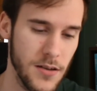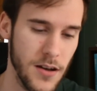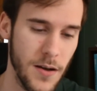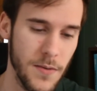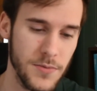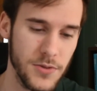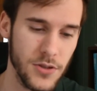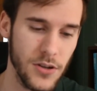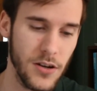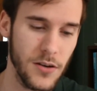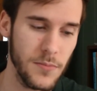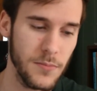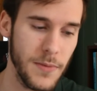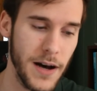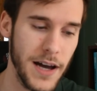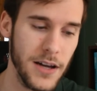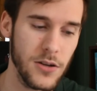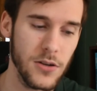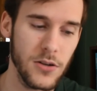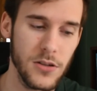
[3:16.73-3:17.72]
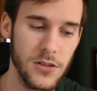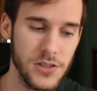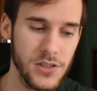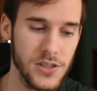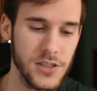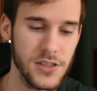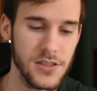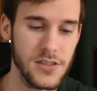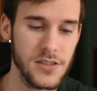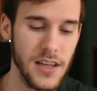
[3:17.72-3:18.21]
So my goal is
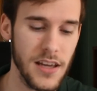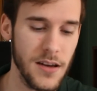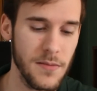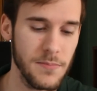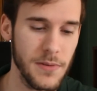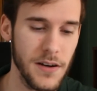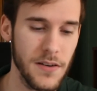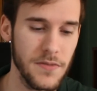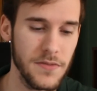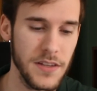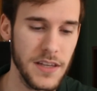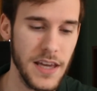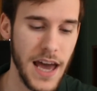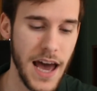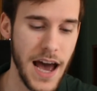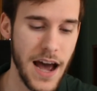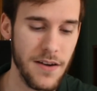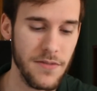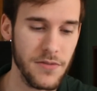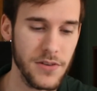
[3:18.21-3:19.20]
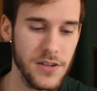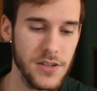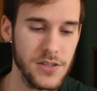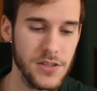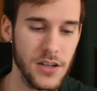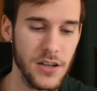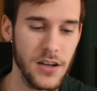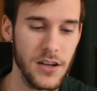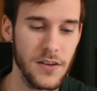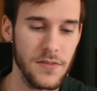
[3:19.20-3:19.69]
to just stay above the
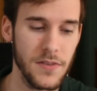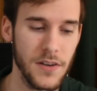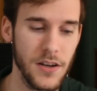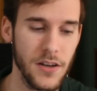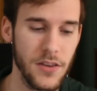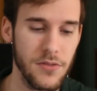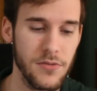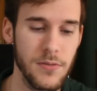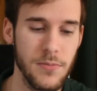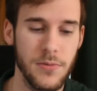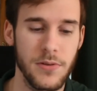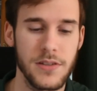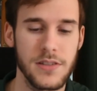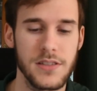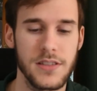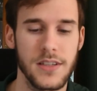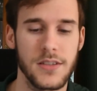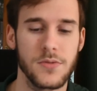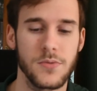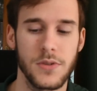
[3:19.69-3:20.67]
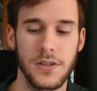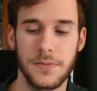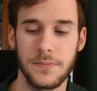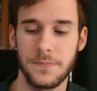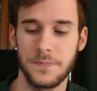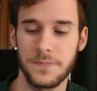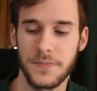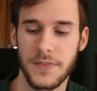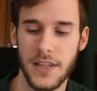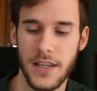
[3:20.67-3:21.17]
average of a 3.61.
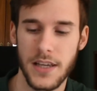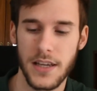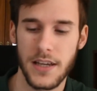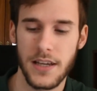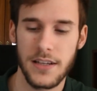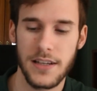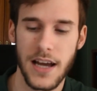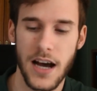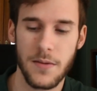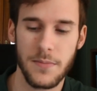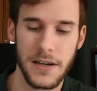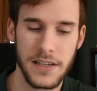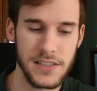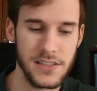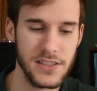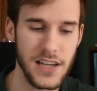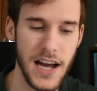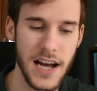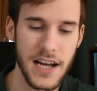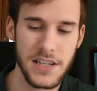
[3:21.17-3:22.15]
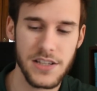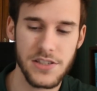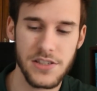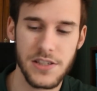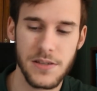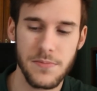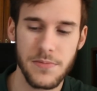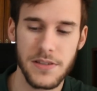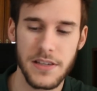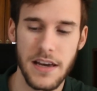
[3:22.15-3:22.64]
Now my science
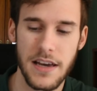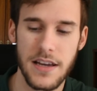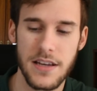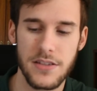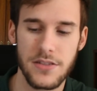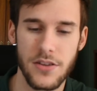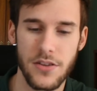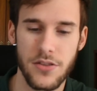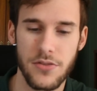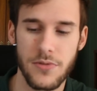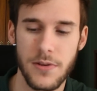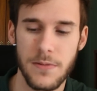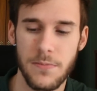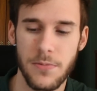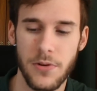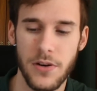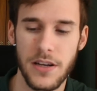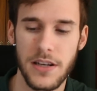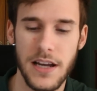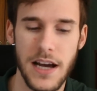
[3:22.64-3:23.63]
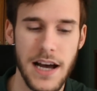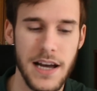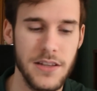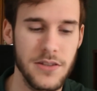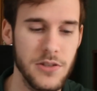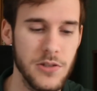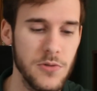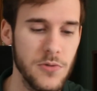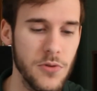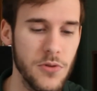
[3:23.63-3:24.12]
GPA is a
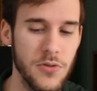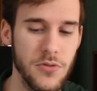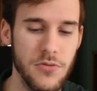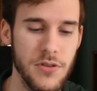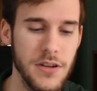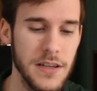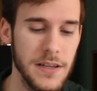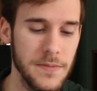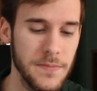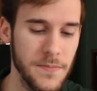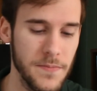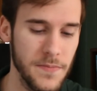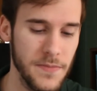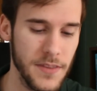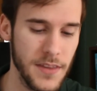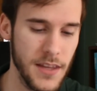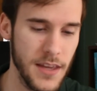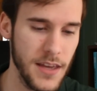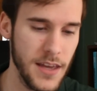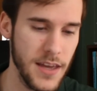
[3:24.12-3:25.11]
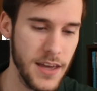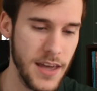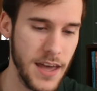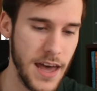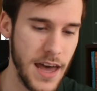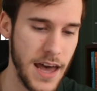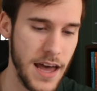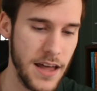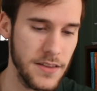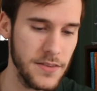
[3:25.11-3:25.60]
3.923,
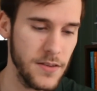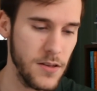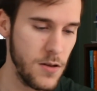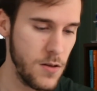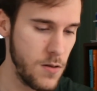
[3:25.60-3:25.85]
and